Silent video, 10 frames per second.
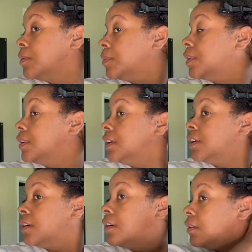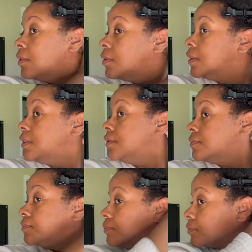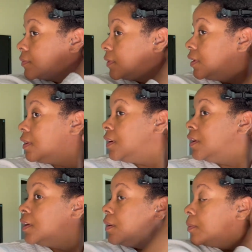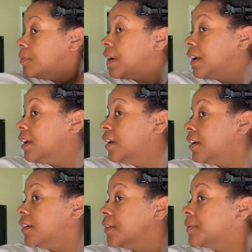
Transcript: put it on my hair.